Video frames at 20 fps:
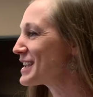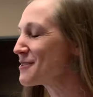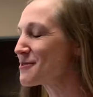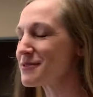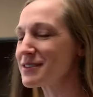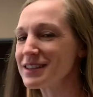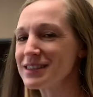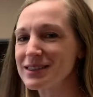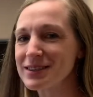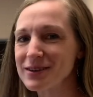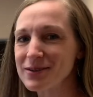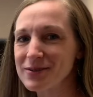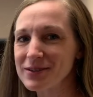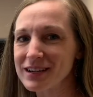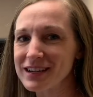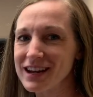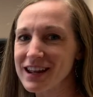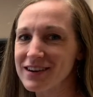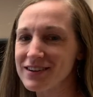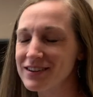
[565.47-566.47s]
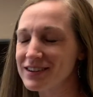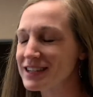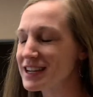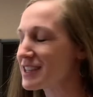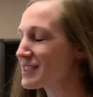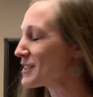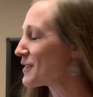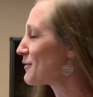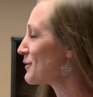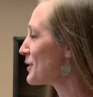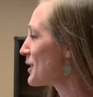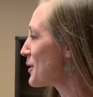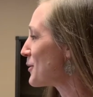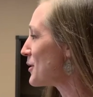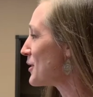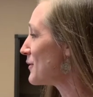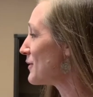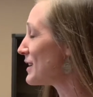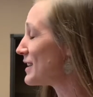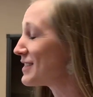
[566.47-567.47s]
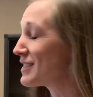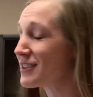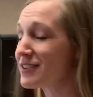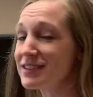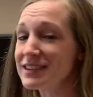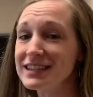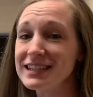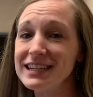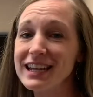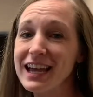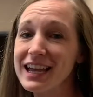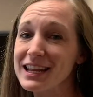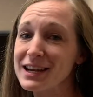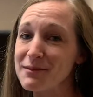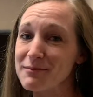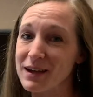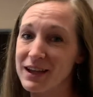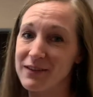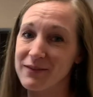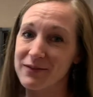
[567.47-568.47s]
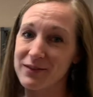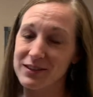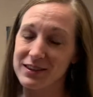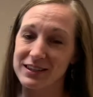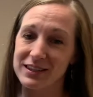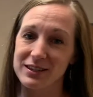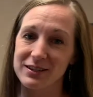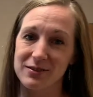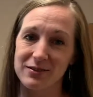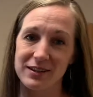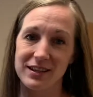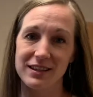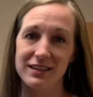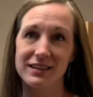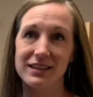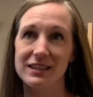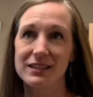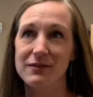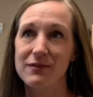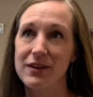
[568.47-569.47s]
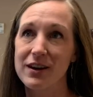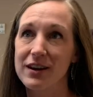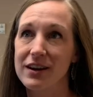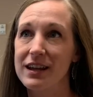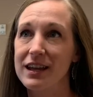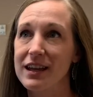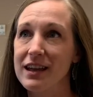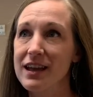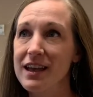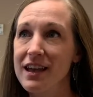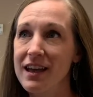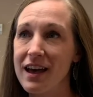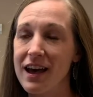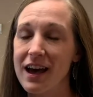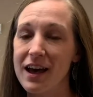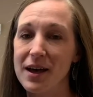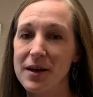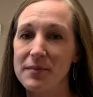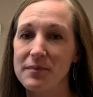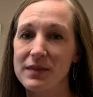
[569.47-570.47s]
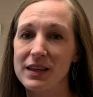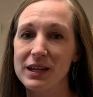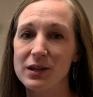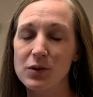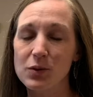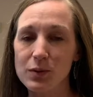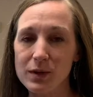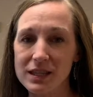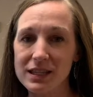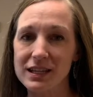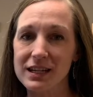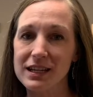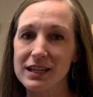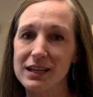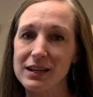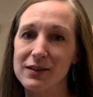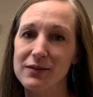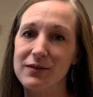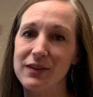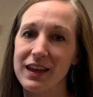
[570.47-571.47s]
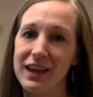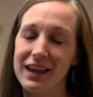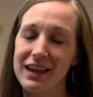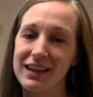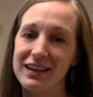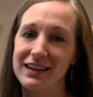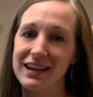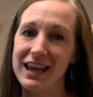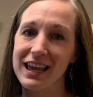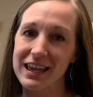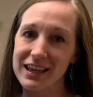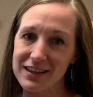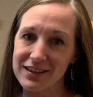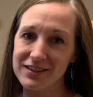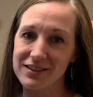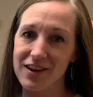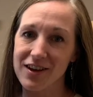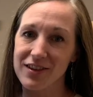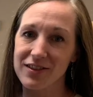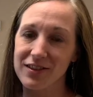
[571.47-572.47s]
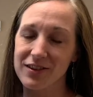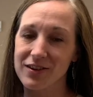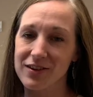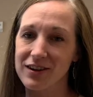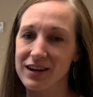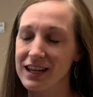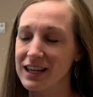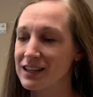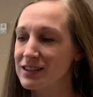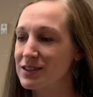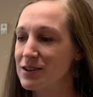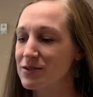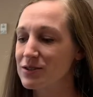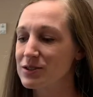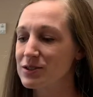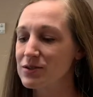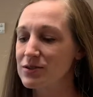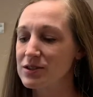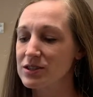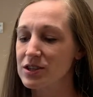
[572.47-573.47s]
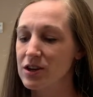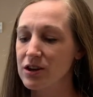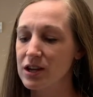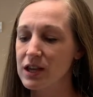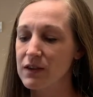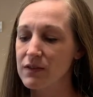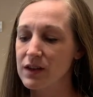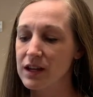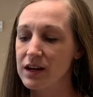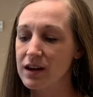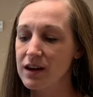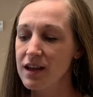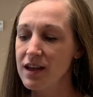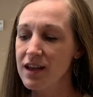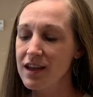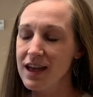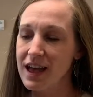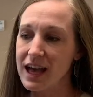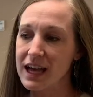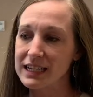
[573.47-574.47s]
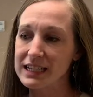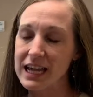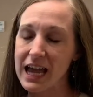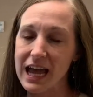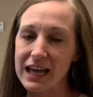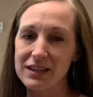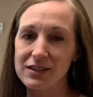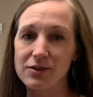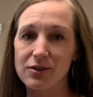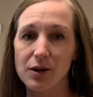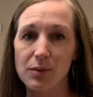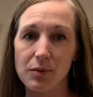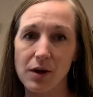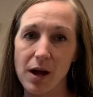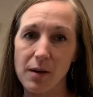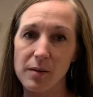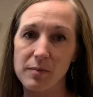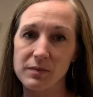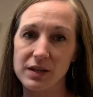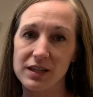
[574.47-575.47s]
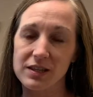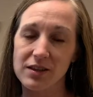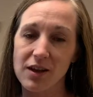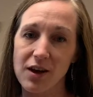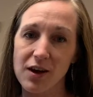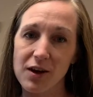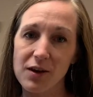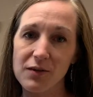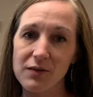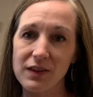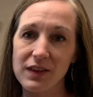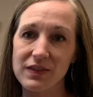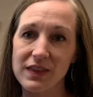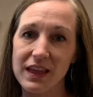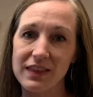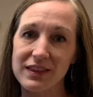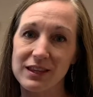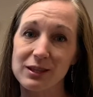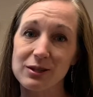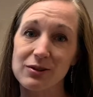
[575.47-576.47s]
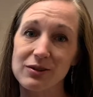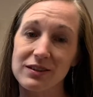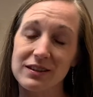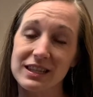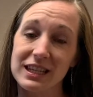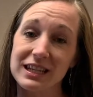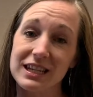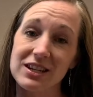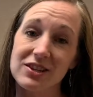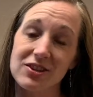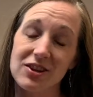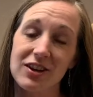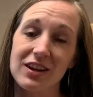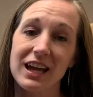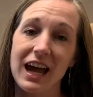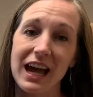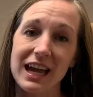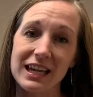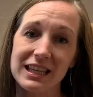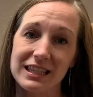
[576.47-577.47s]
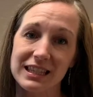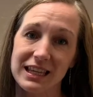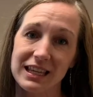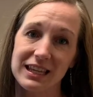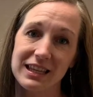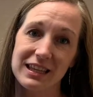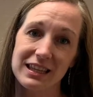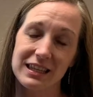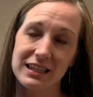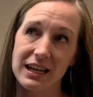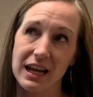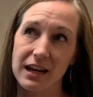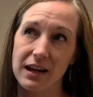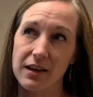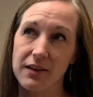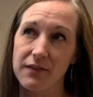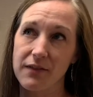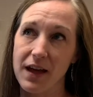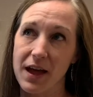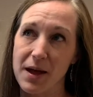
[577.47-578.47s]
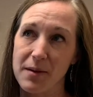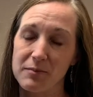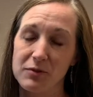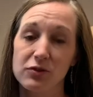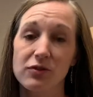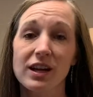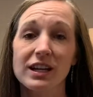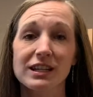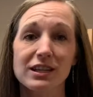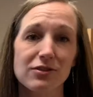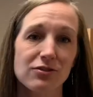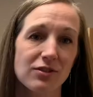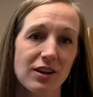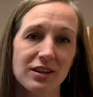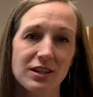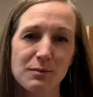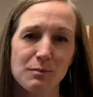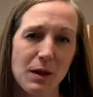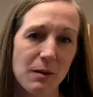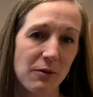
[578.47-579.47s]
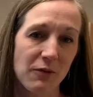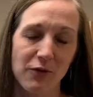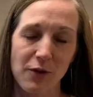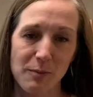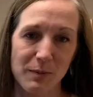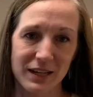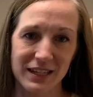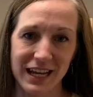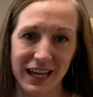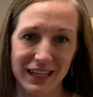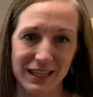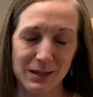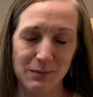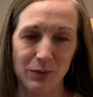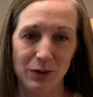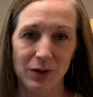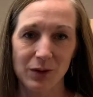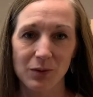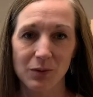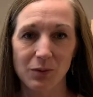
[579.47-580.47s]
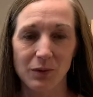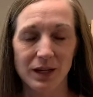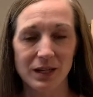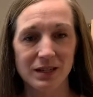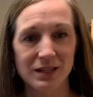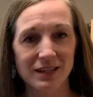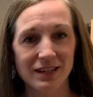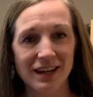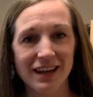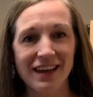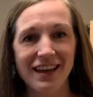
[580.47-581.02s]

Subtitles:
read through it and understand the flow of it, they're dynamite for the students. It's very inquisitive and hands-on learning. So students are given a task or a problem to solve, and then the teacher guides it instead of direct instruction maybe from a textbook, which